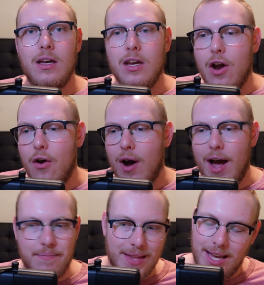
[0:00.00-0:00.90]
You know,
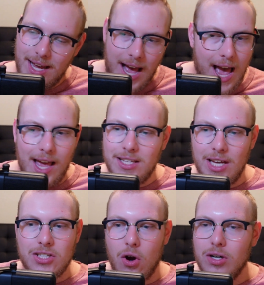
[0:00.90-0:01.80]
it's
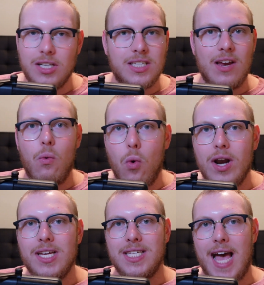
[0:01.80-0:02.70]
it's hard to say
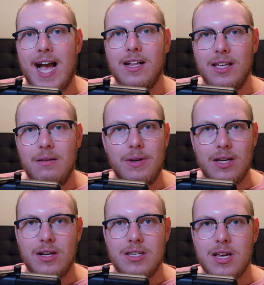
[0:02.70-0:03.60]
what exactly
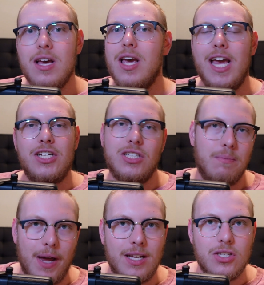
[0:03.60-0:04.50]
because it just
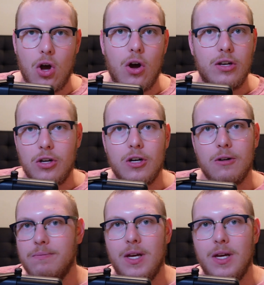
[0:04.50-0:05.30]
depends on your,